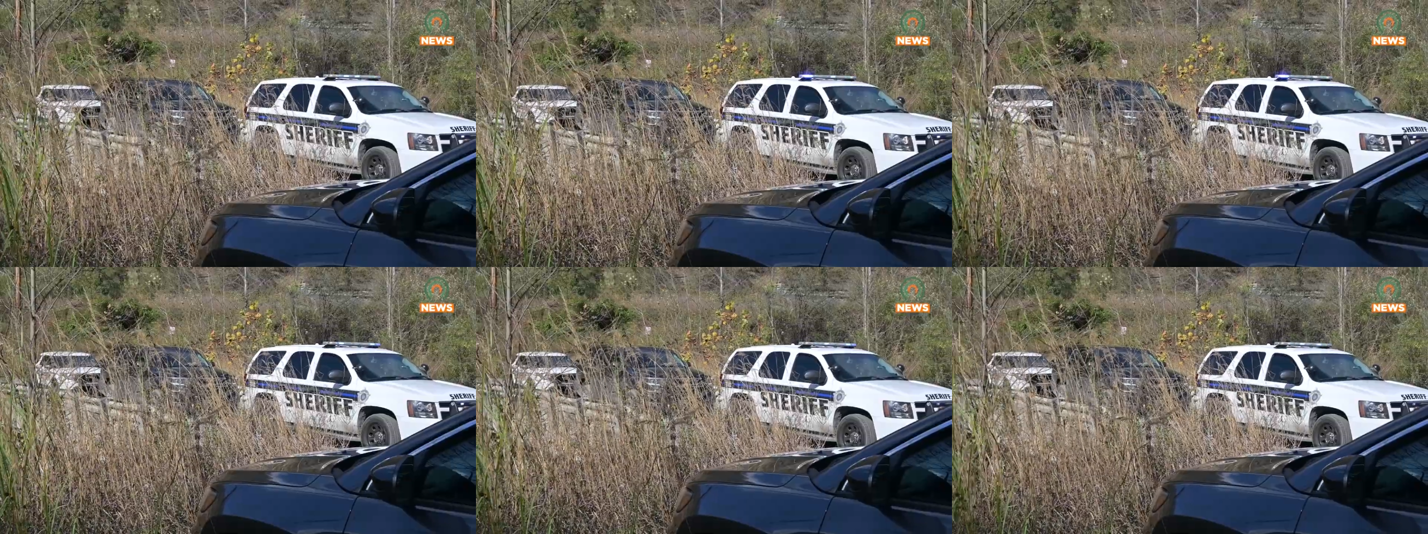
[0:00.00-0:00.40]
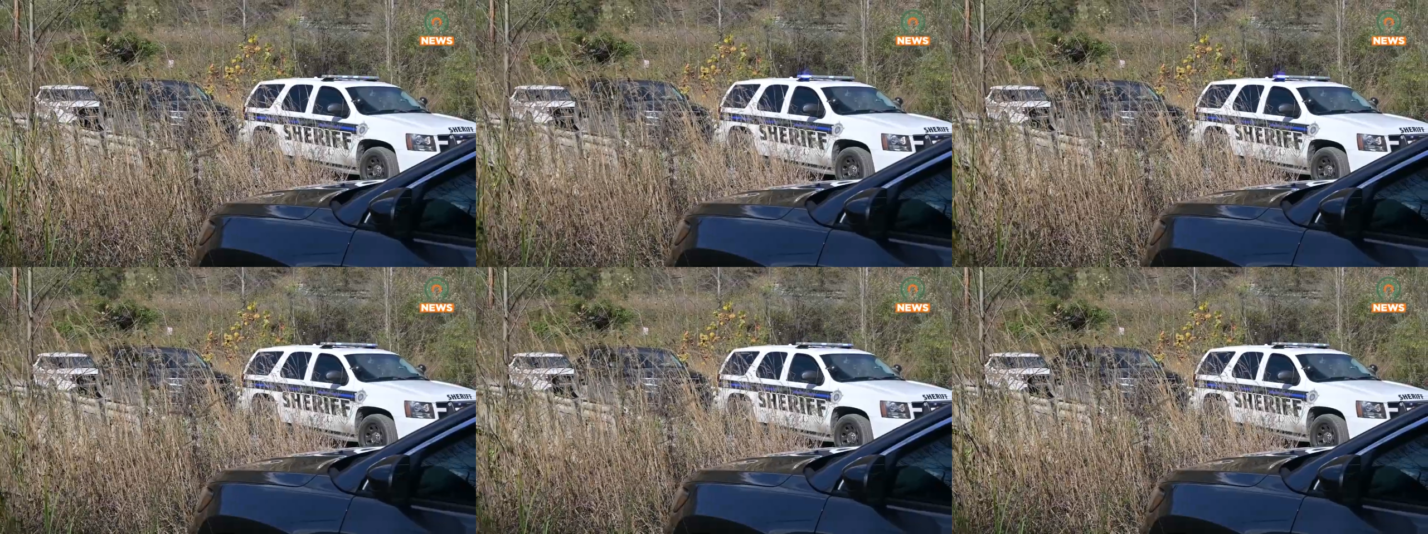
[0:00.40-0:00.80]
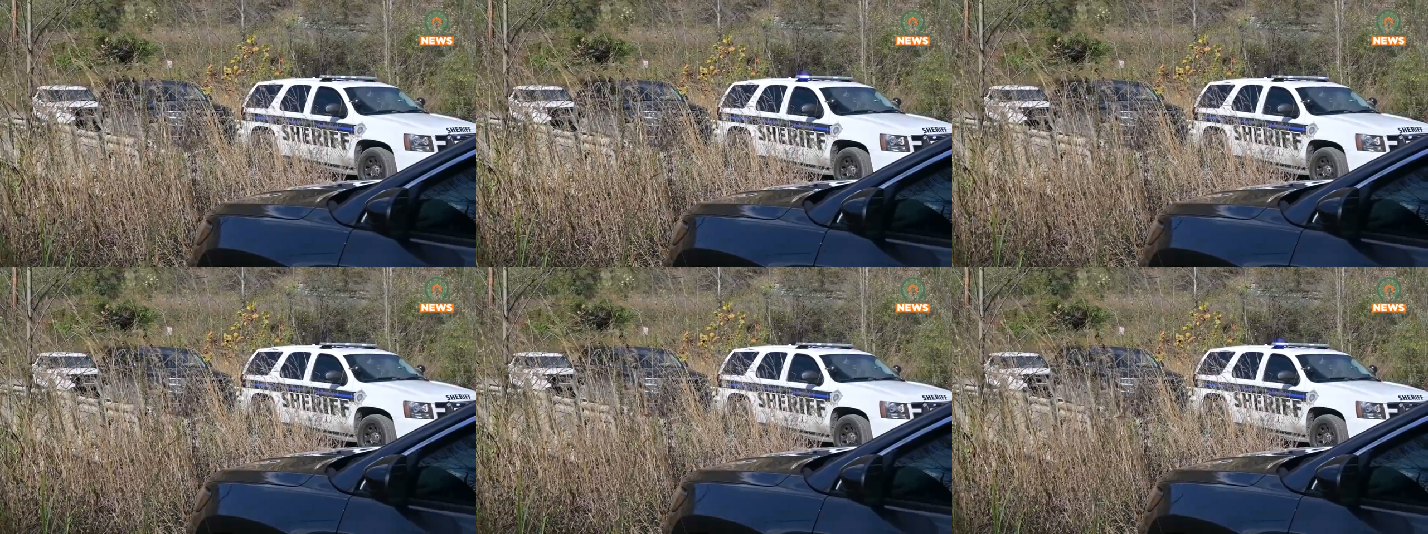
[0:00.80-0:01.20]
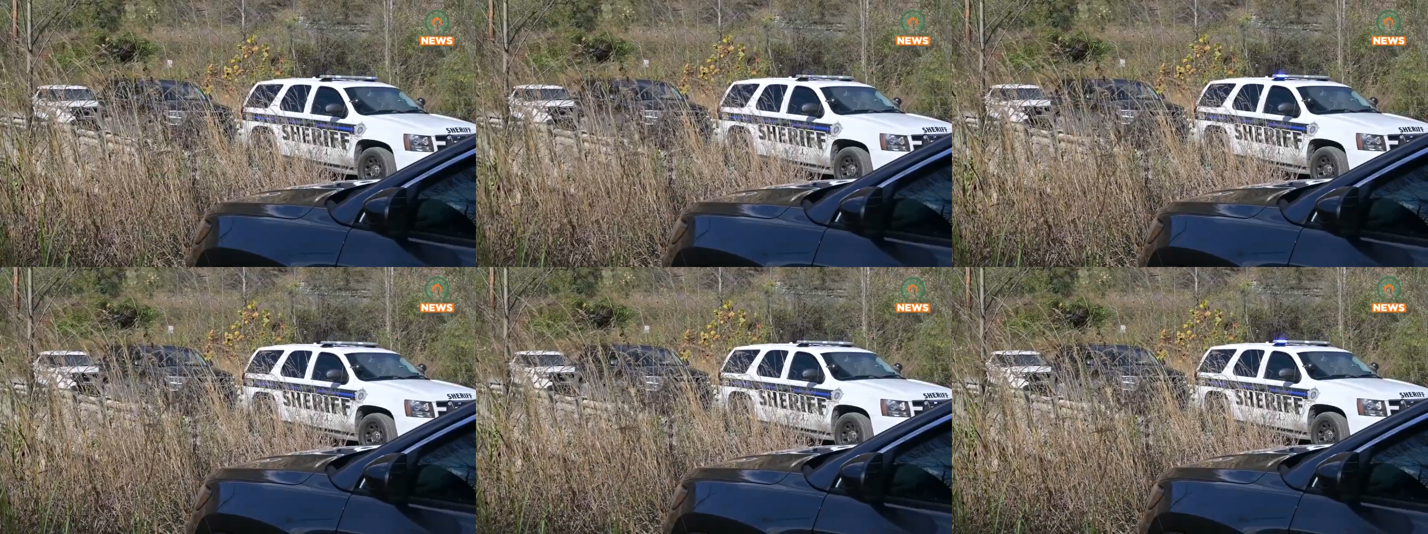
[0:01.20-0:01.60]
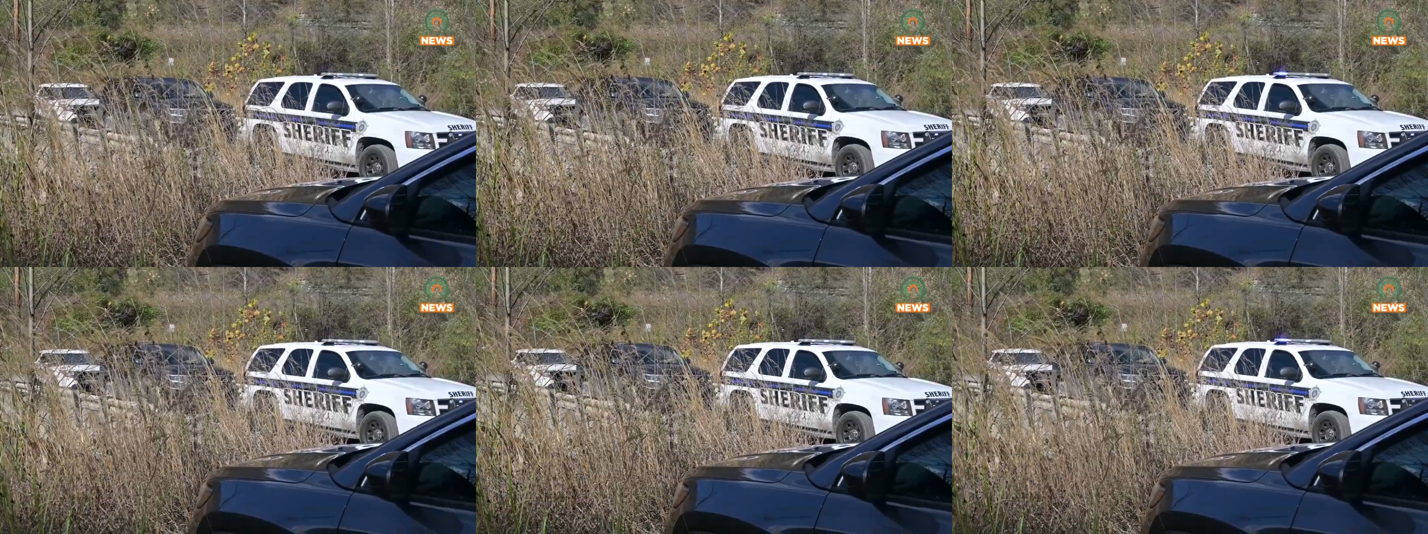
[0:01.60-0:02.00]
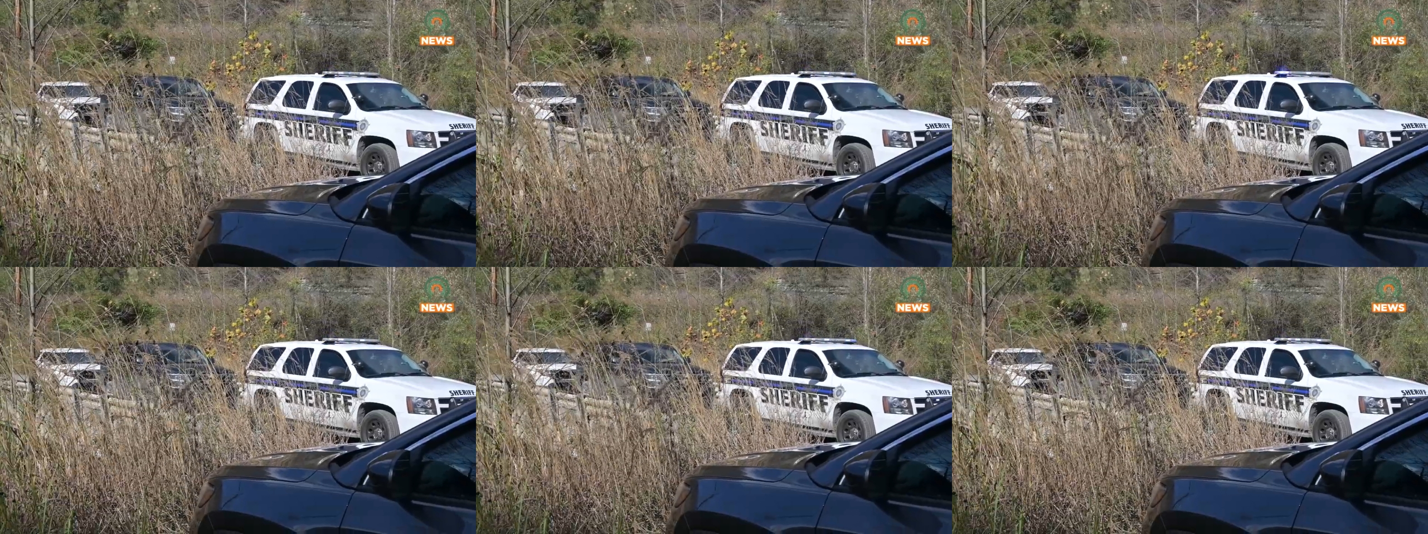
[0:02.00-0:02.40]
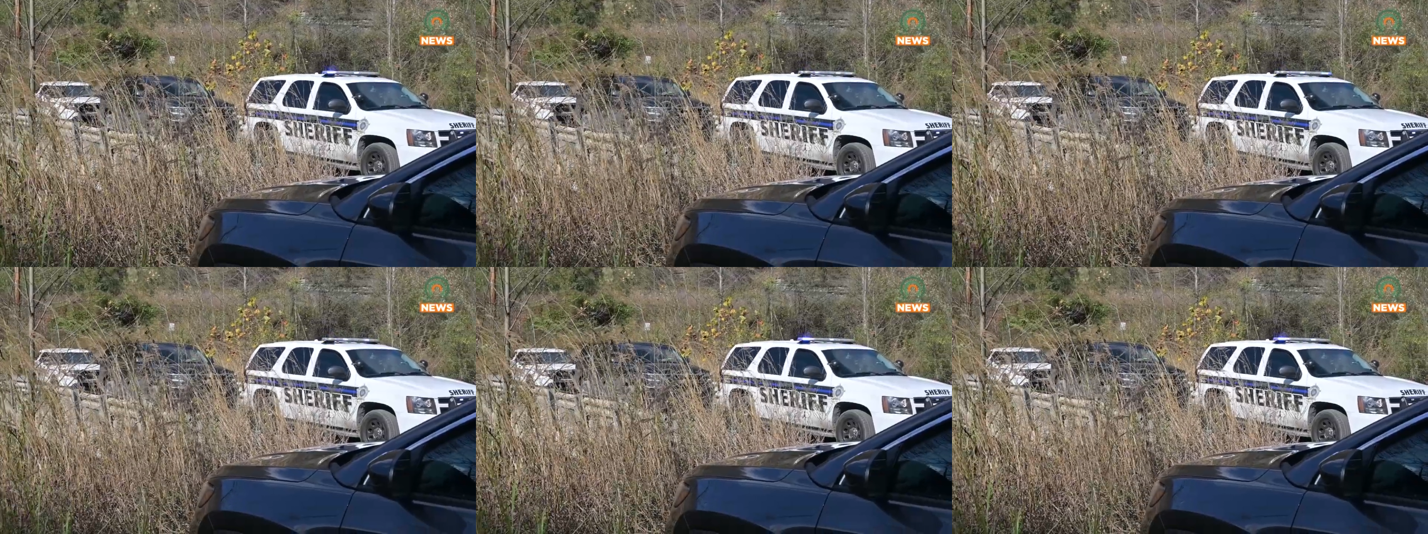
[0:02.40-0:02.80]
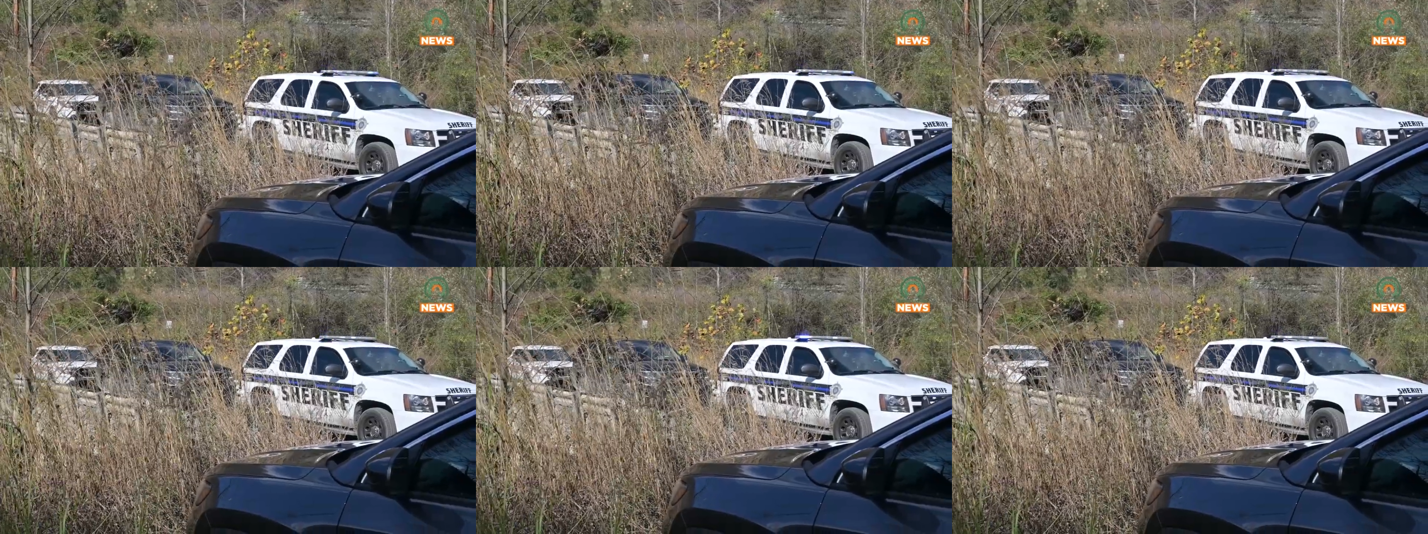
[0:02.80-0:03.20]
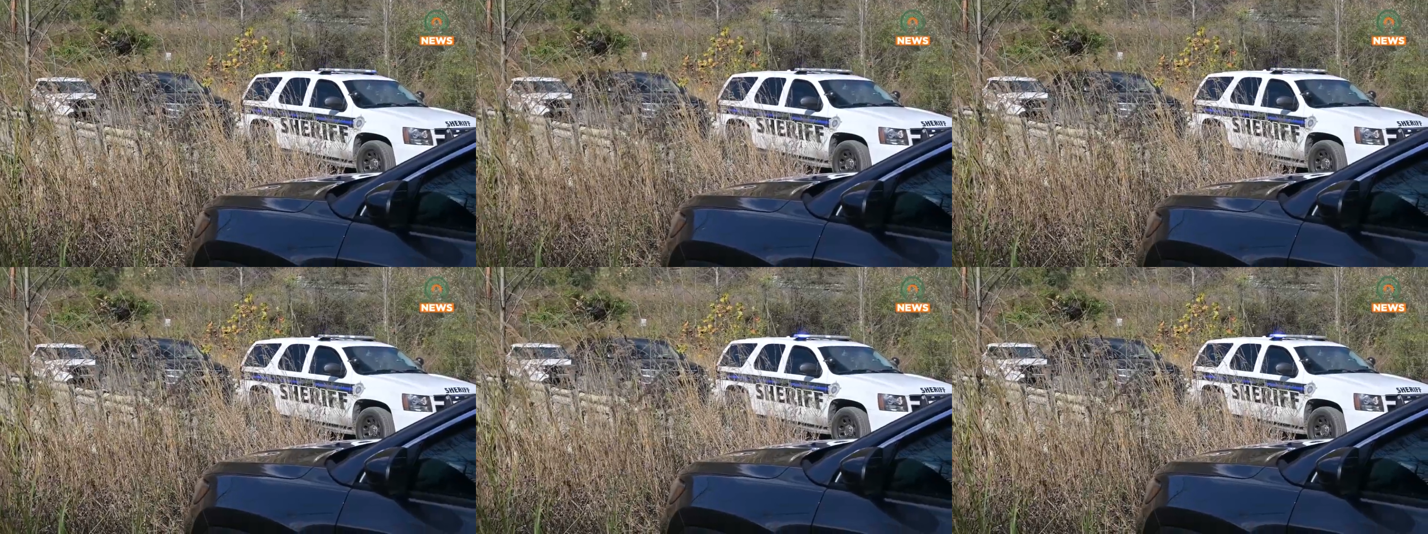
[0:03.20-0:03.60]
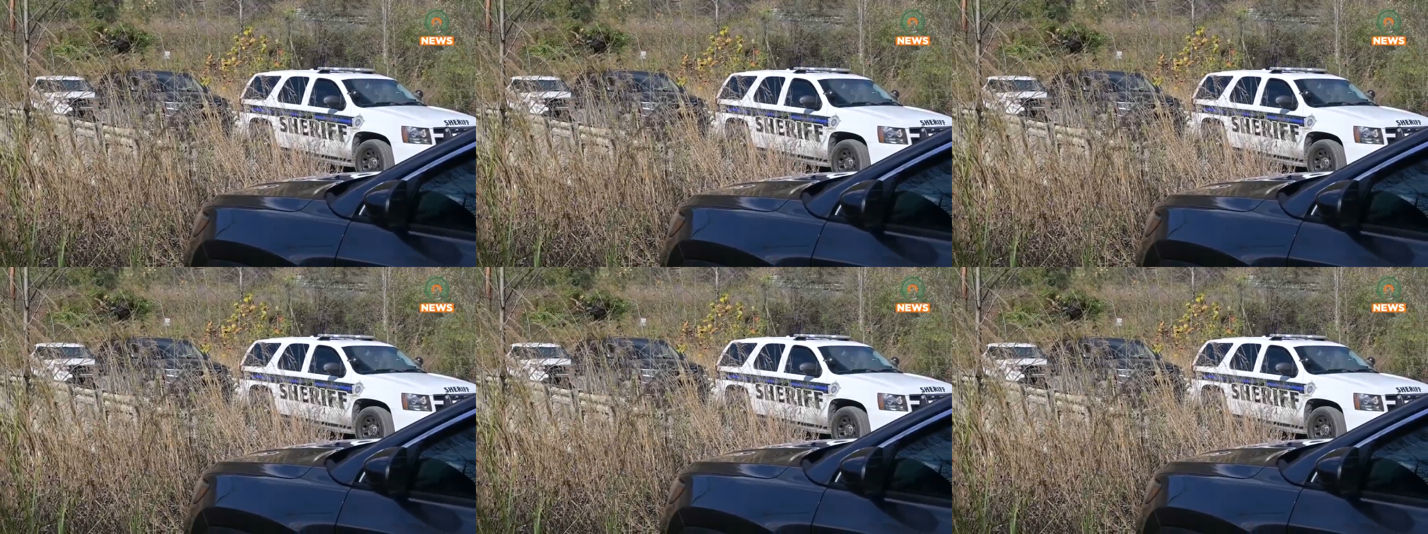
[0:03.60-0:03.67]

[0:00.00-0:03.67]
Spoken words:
No face is visible, so there are no lips to read.